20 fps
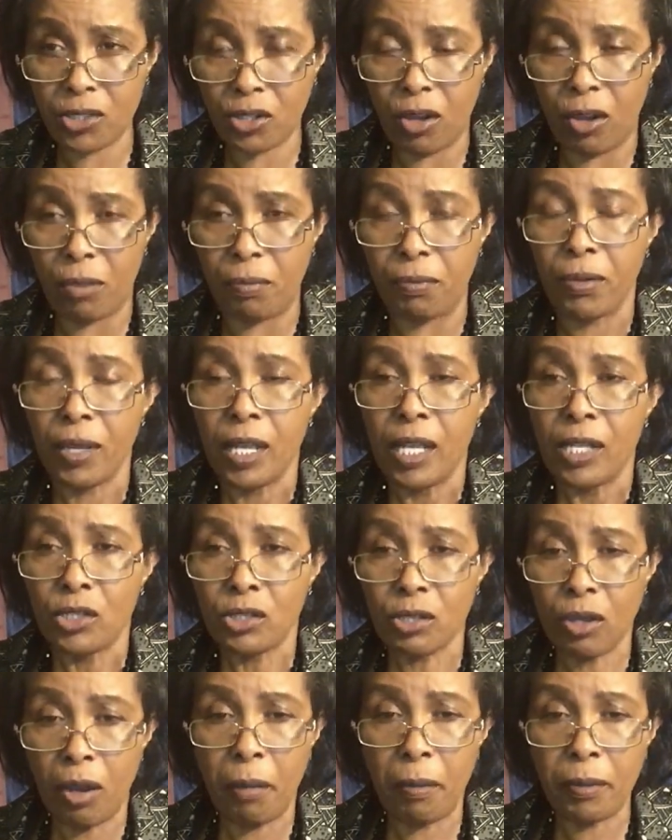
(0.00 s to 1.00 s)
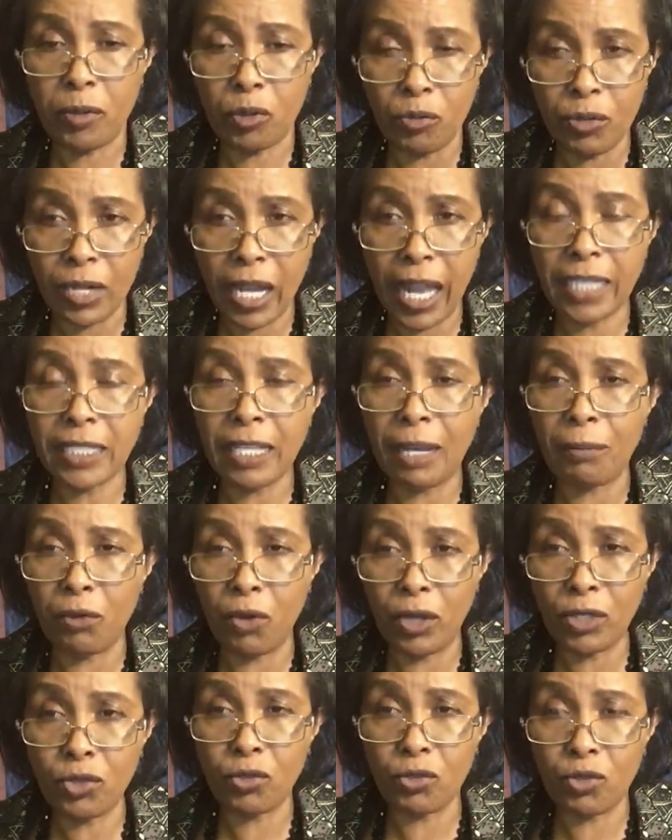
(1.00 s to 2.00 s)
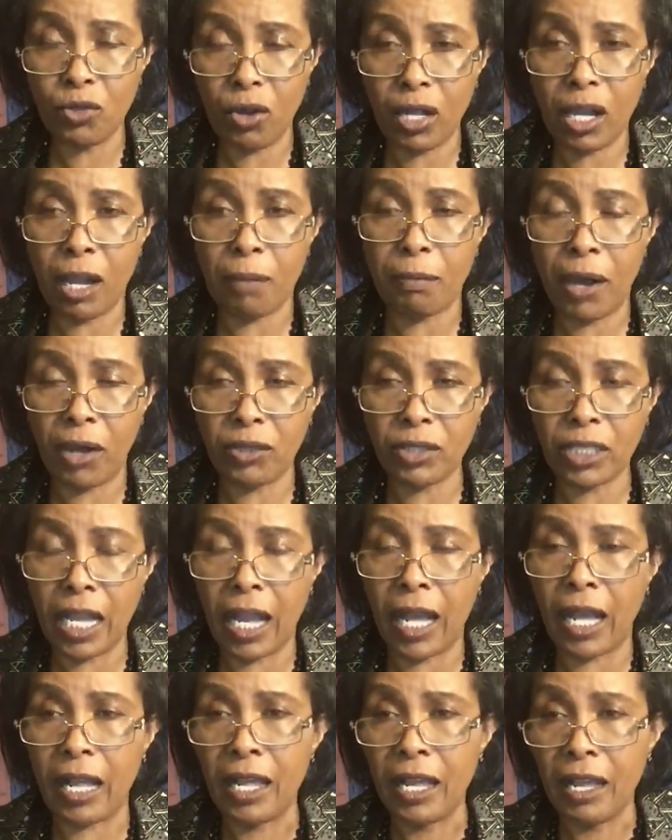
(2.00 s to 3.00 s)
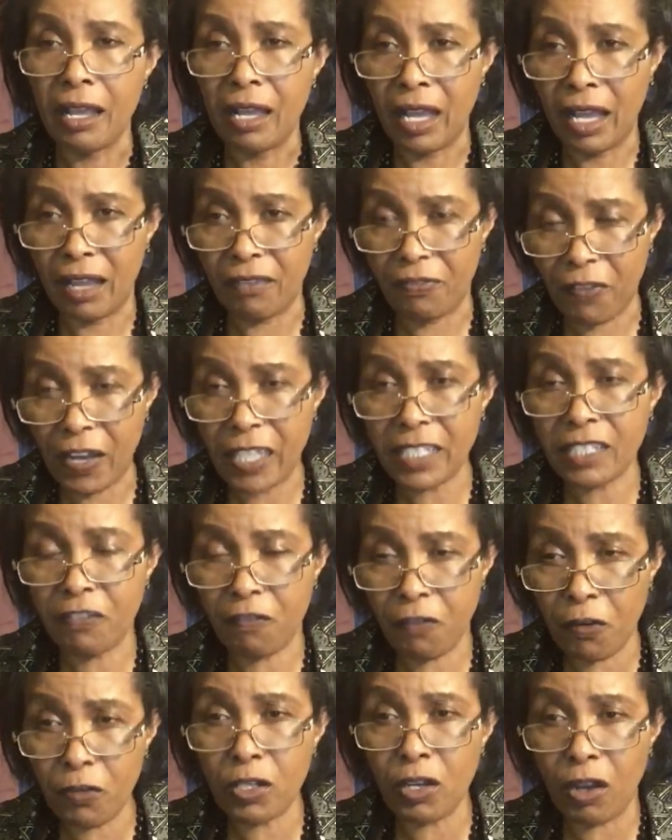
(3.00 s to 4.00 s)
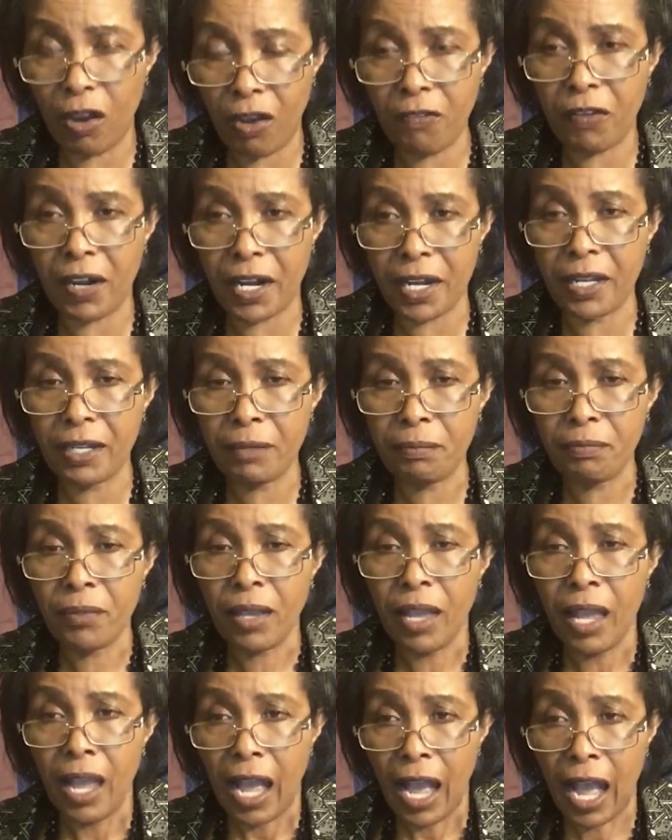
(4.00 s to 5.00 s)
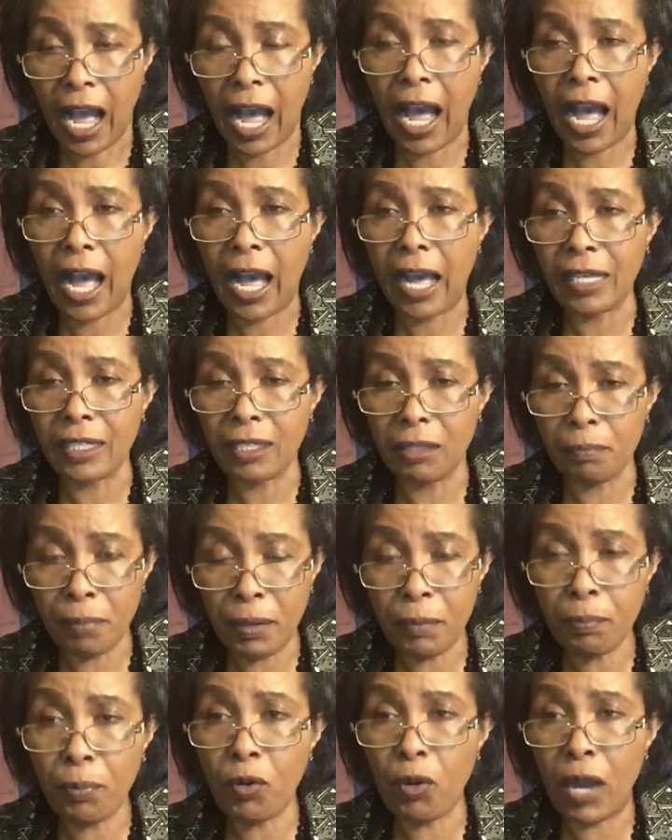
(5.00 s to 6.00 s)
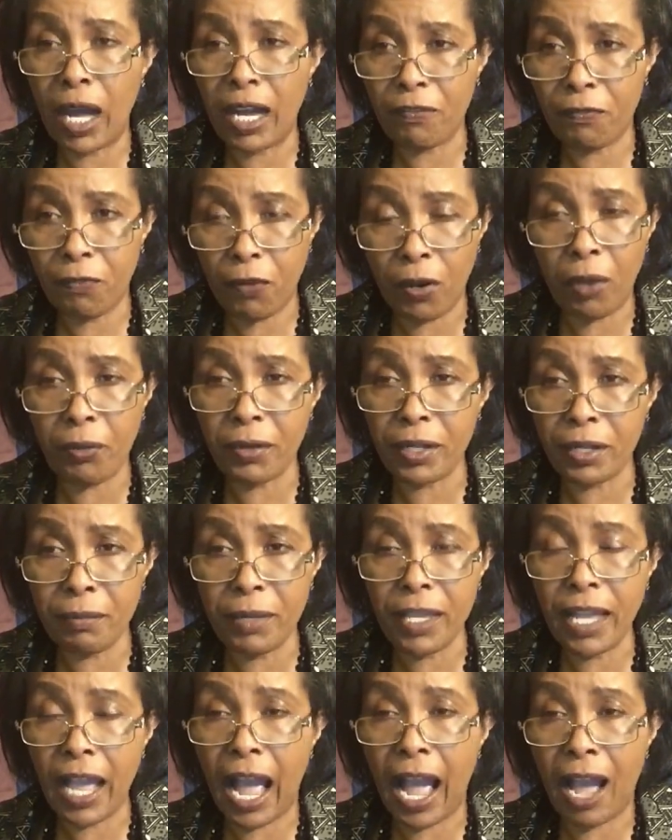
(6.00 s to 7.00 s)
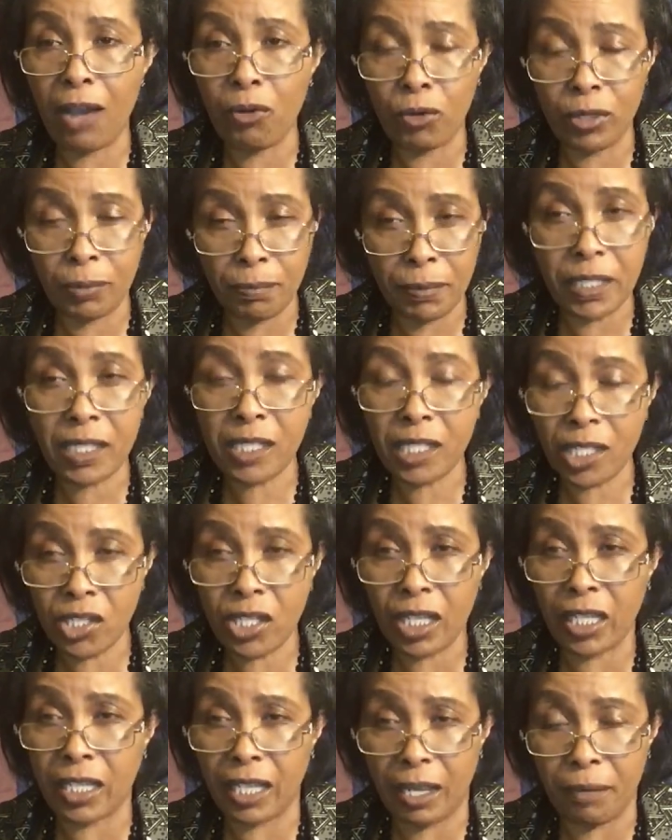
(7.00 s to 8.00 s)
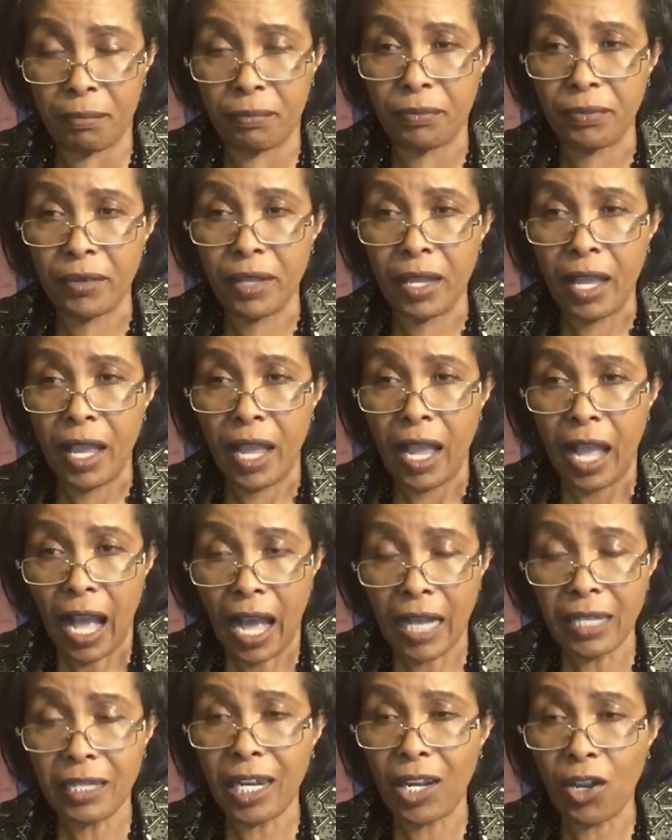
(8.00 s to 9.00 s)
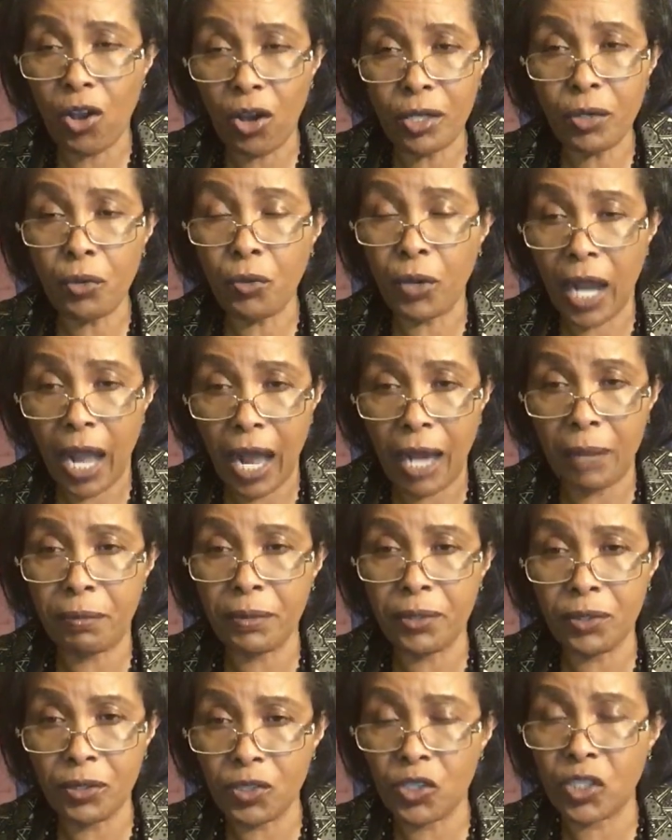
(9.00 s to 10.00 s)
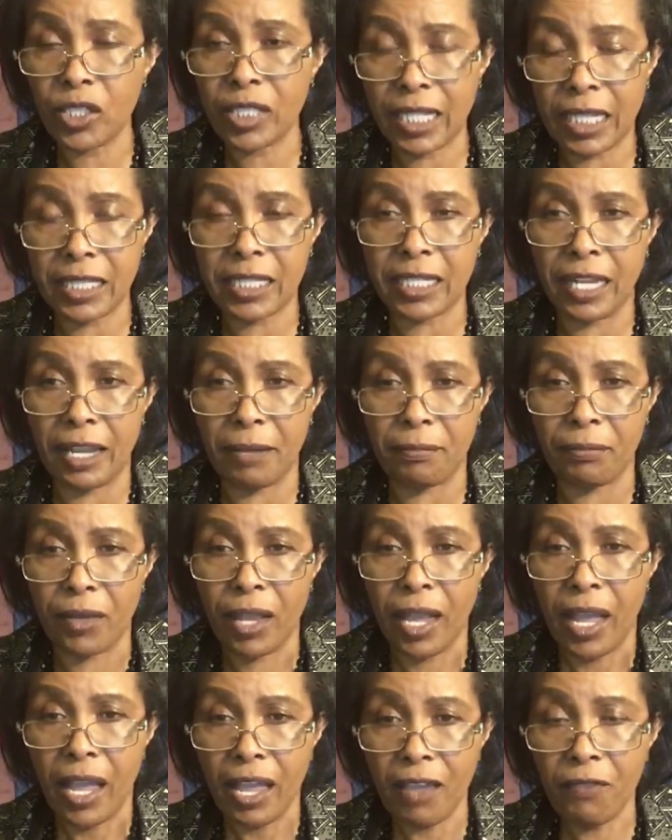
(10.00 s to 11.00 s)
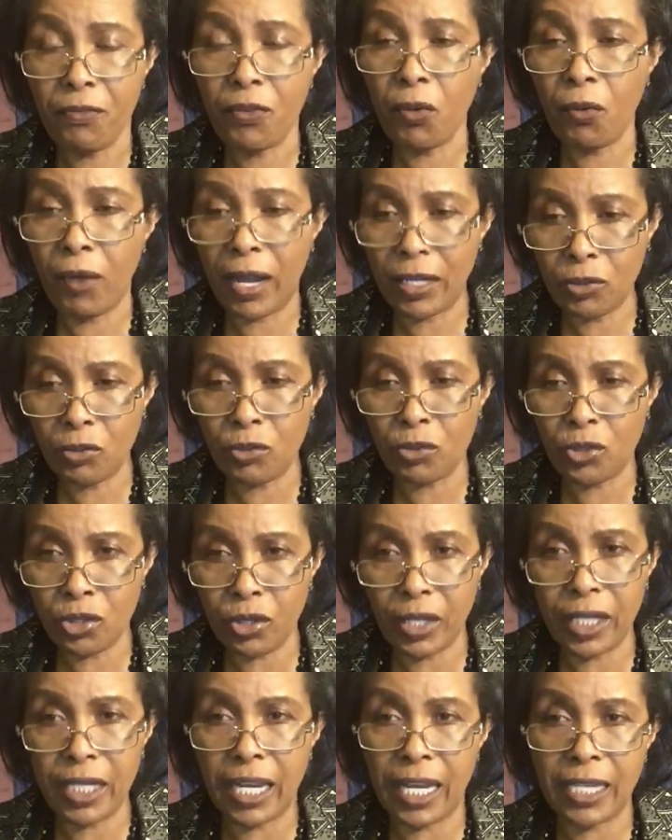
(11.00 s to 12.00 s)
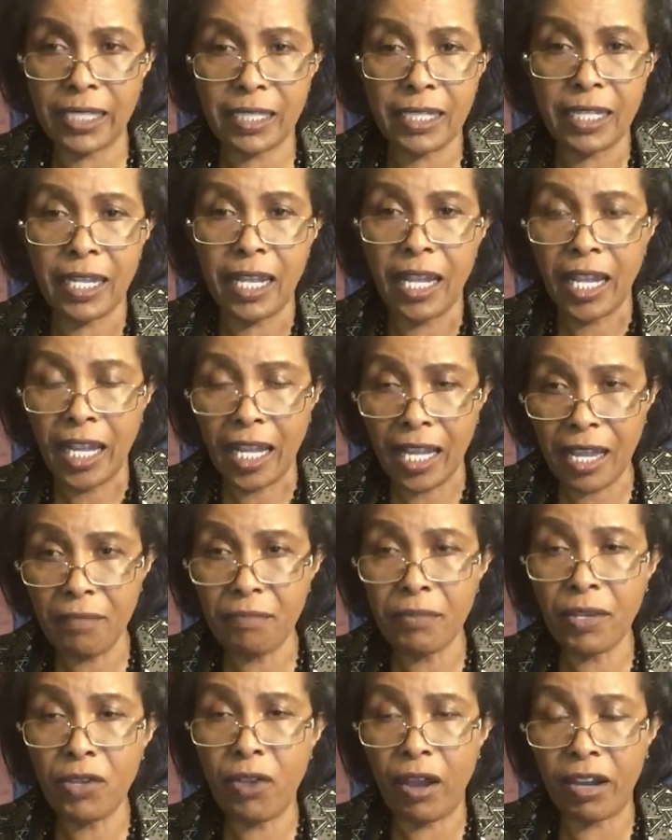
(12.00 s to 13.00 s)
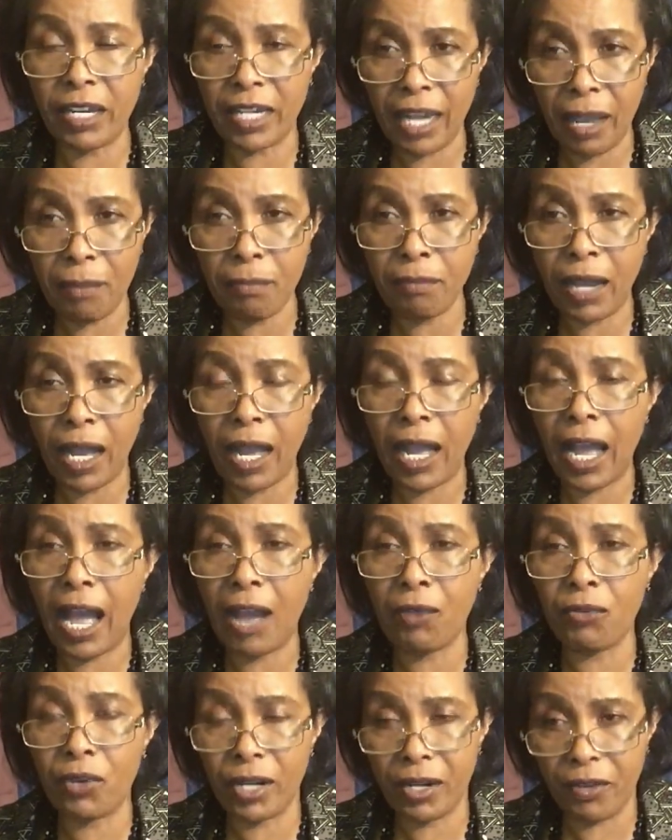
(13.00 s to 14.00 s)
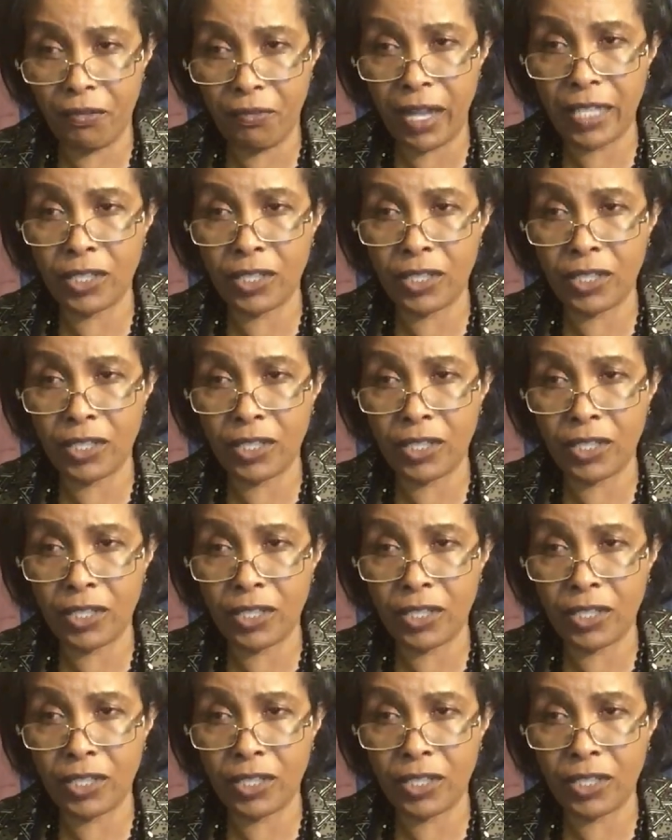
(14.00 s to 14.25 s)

So tonight I'm going to talk about uh, a first fruit offering. Uh, people who are following me, I will be teaching them. And God will help you in Jesus' name. If you want to join us, give me your number. I will invite you.